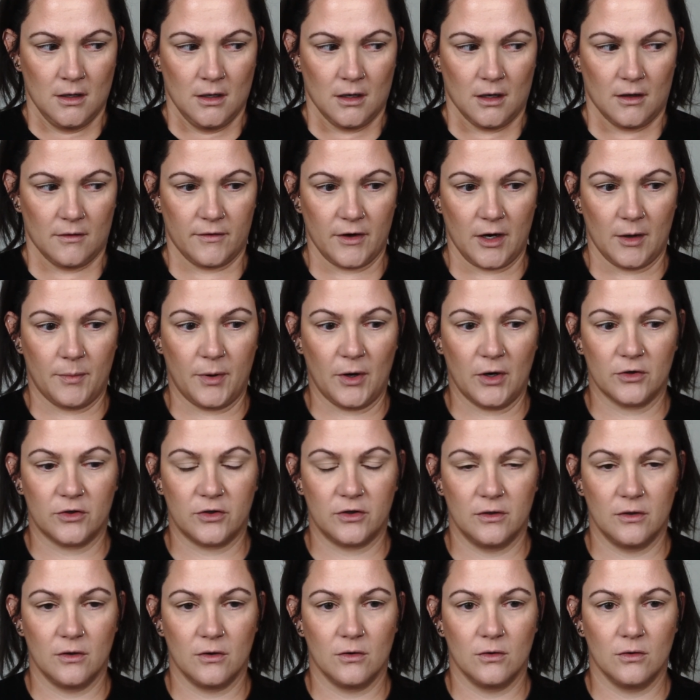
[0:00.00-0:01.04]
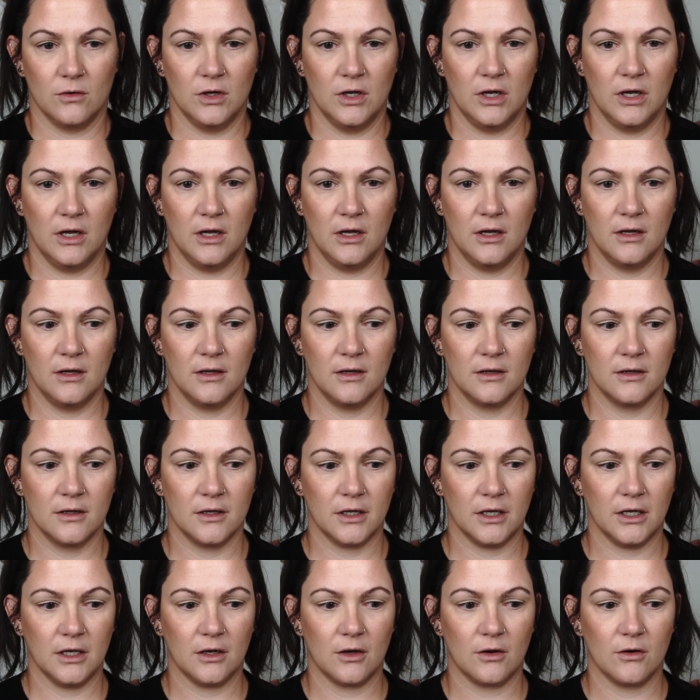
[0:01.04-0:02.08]
a very personal,
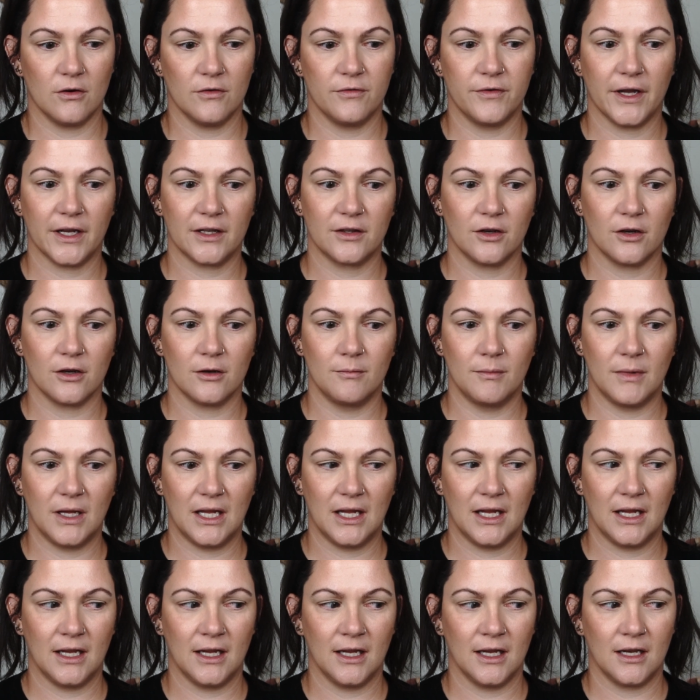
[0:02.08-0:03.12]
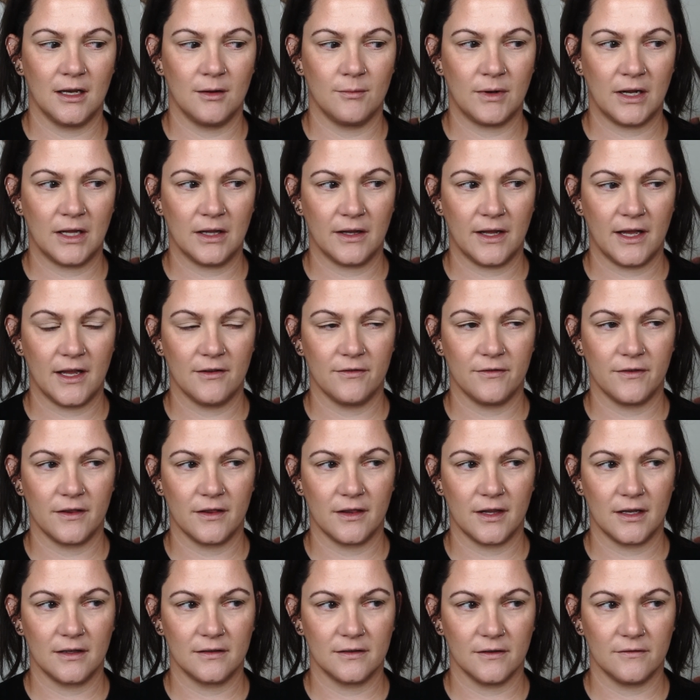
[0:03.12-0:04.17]
you know, effect on me and in my life and
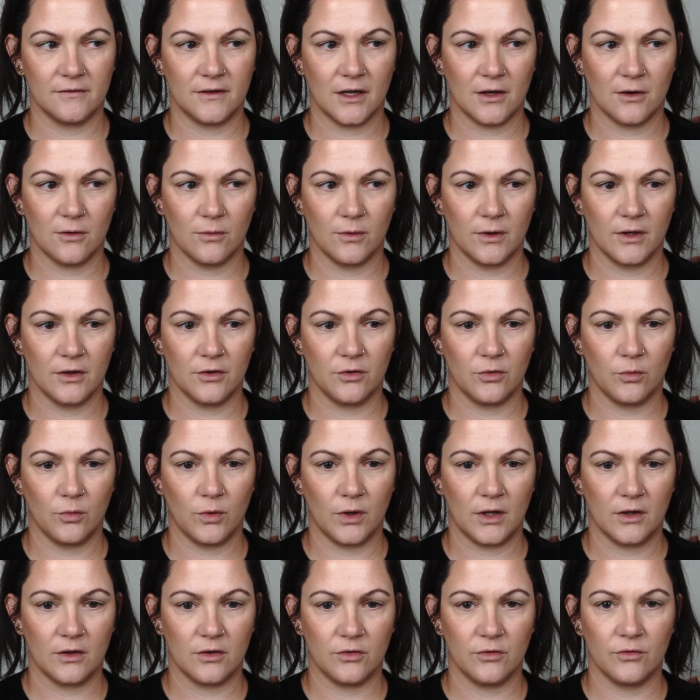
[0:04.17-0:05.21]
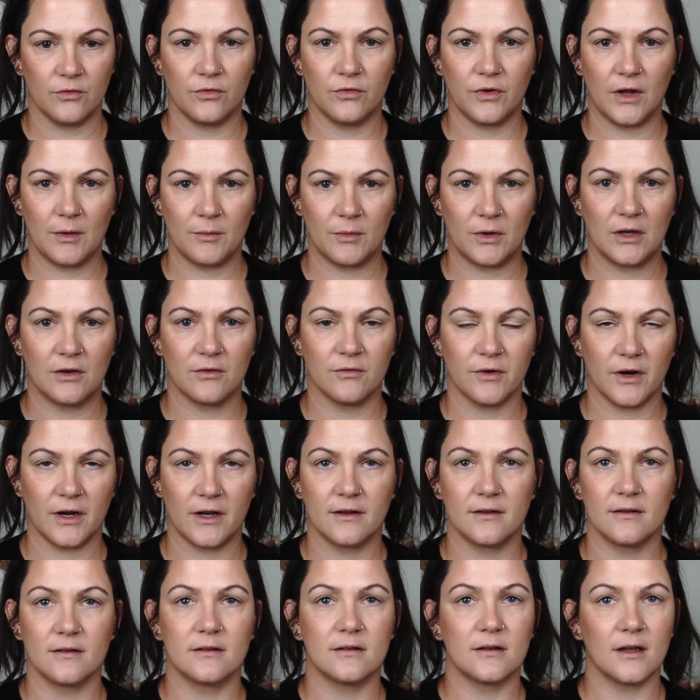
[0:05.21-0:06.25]
things I've dealt with family and
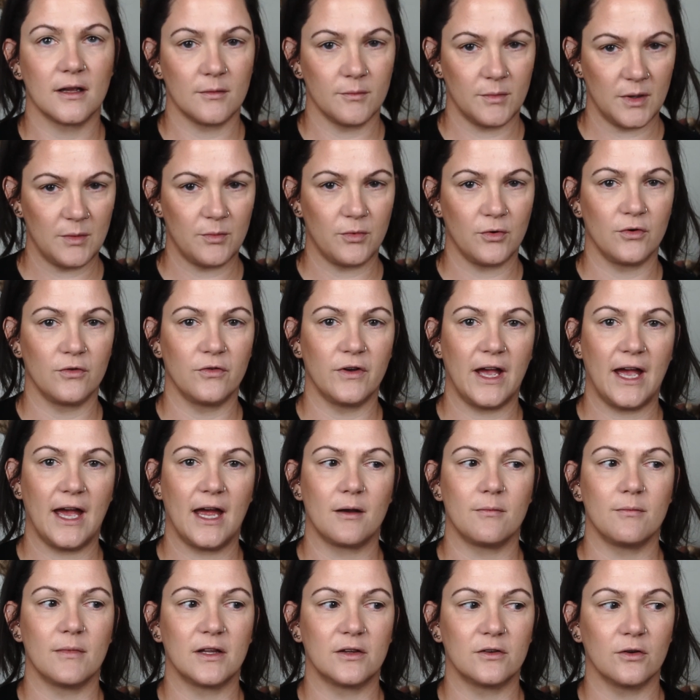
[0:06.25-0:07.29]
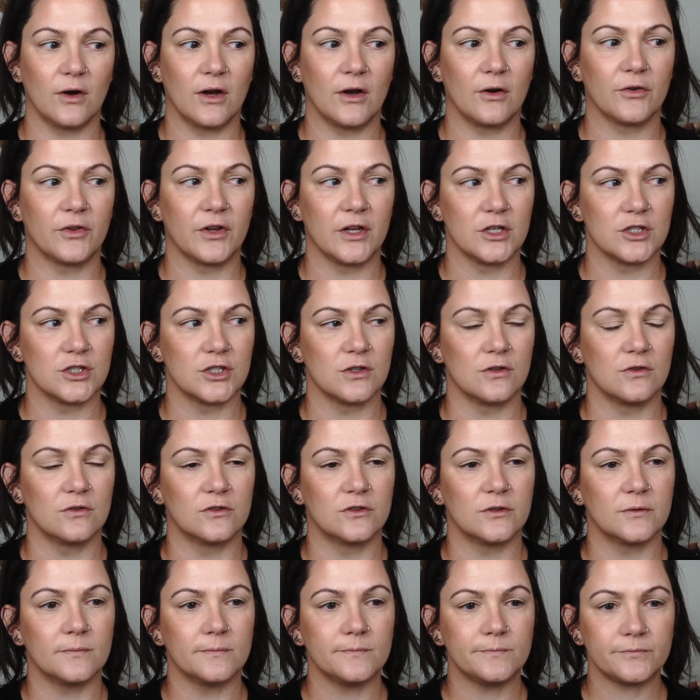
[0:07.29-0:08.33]
friends and people who've had mental health
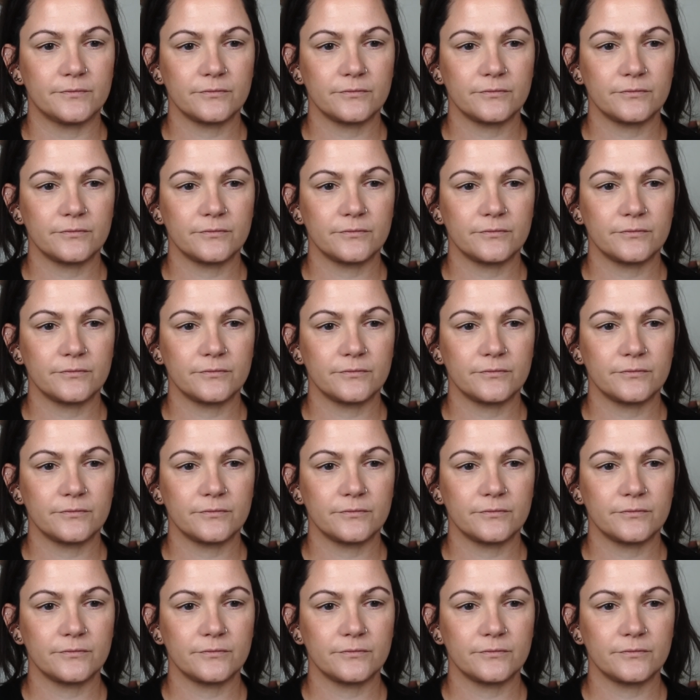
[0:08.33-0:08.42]
issues.